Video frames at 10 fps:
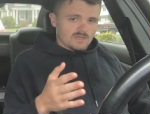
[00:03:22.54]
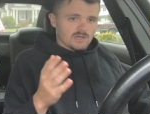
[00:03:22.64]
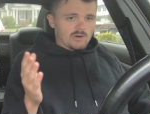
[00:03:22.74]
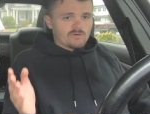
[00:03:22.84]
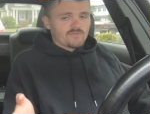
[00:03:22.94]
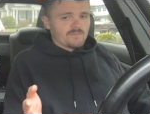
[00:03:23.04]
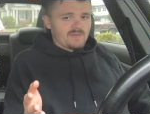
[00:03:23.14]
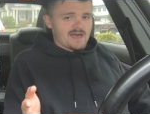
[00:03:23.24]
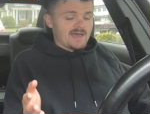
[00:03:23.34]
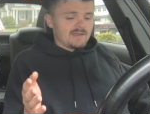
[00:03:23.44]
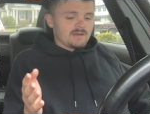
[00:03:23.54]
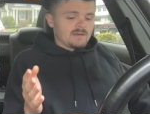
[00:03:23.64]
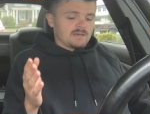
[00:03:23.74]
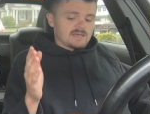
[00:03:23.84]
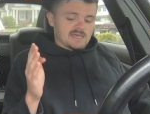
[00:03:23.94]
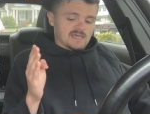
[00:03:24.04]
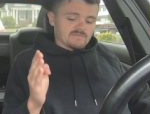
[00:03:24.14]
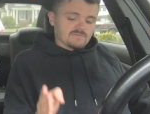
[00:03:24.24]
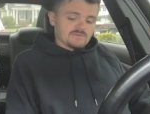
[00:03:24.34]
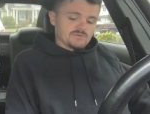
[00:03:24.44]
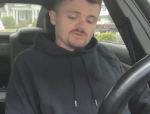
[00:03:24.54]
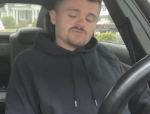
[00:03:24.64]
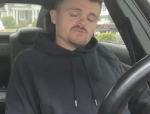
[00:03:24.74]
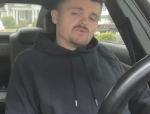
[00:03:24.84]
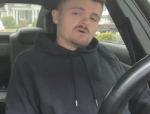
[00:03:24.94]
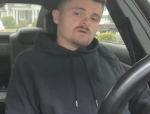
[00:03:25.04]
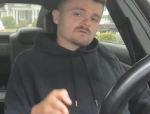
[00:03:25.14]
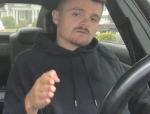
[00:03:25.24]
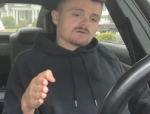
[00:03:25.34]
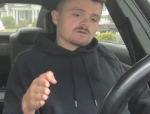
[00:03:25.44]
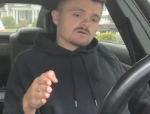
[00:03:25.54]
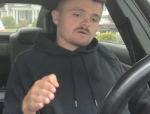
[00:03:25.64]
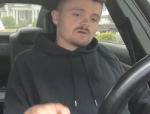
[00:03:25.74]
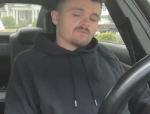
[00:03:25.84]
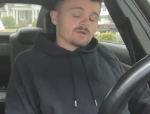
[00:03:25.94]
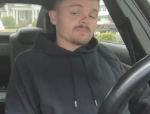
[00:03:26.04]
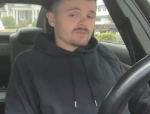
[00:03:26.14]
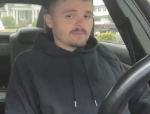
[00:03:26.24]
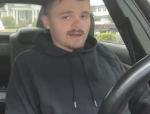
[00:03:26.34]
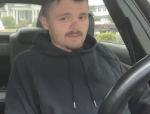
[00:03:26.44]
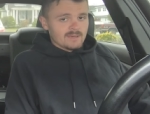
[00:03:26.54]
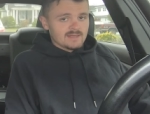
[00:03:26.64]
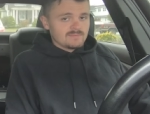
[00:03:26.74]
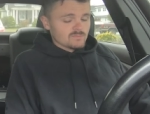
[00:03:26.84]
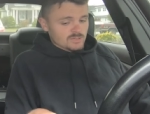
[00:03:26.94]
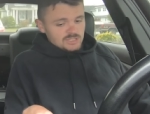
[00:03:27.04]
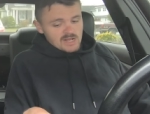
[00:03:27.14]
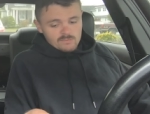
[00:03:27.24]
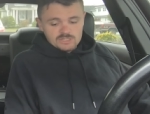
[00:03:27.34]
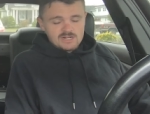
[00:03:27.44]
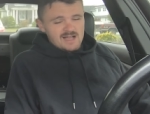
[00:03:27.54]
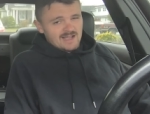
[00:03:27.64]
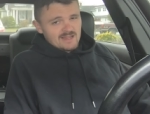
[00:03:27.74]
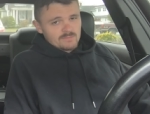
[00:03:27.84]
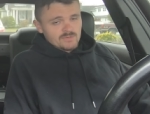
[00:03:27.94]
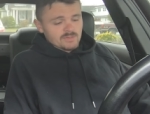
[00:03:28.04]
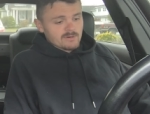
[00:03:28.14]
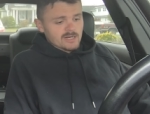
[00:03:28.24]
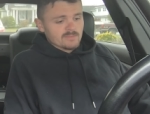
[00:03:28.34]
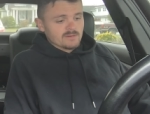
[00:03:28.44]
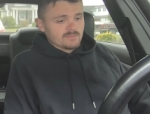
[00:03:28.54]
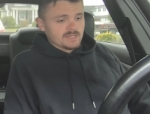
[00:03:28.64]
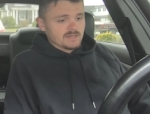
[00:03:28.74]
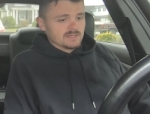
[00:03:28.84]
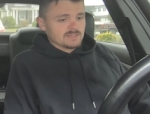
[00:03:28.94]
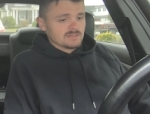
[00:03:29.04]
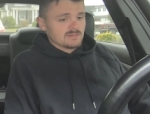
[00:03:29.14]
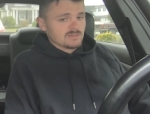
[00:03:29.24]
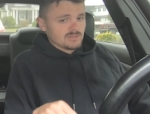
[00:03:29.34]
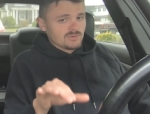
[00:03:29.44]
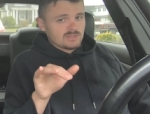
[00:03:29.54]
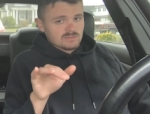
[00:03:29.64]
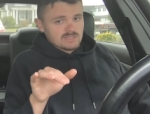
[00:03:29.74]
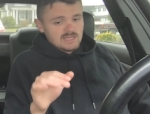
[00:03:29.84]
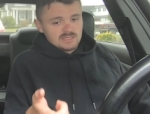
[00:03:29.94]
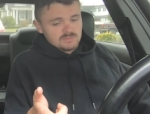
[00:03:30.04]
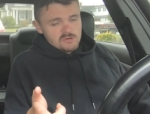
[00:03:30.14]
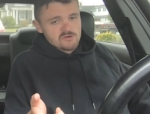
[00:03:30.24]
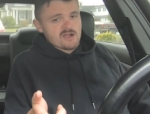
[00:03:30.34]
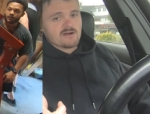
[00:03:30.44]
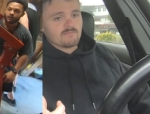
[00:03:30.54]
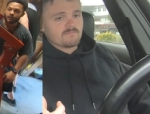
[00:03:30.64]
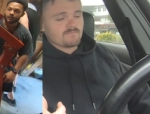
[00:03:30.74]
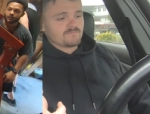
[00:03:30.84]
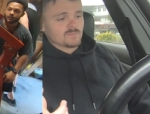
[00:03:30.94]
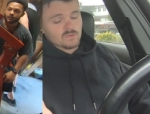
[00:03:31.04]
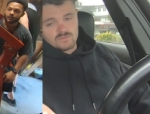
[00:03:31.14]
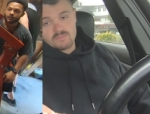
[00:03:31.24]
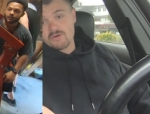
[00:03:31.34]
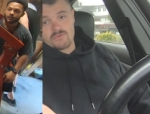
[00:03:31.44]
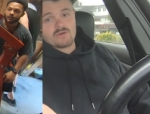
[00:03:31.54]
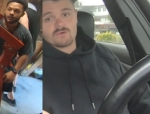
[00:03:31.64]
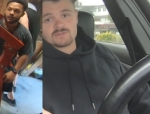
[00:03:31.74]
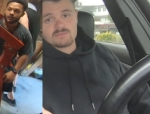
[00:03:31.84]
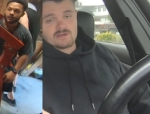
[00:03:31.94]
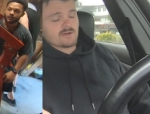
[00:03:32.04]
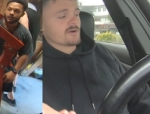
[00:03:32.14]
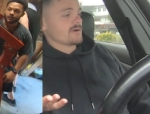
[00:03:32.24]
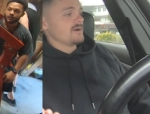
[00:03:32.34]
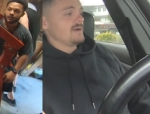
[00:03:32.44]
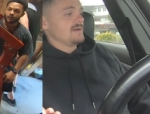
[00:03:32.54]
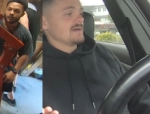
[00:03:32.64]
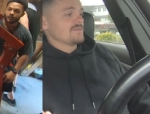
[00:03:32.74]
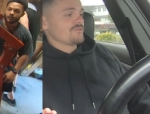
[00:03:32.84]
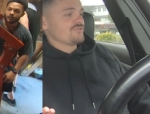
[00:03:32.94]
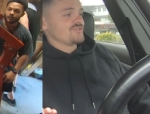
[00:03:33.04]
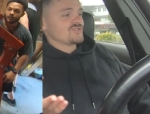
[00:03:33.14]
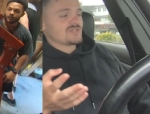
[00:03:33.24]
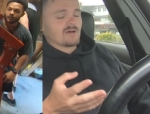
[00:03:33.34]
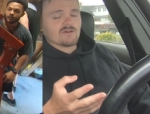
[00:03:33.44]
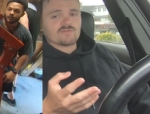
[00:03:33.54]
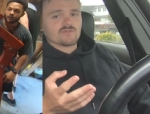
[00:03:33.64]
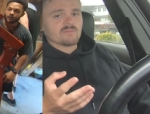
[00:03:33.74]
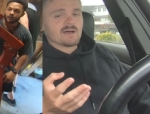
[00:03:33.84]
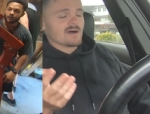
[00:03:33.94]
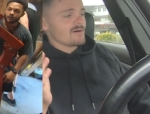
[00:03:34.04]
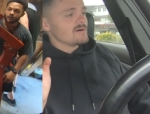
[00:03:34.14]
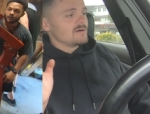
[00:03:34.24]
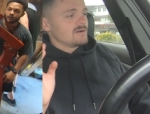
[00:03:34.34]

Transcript: going from that, if you want to build the bottom end, which I wish I kind of built the bottom end, because you can take this motor out, well, the motor that was in my car, and literally sell it for about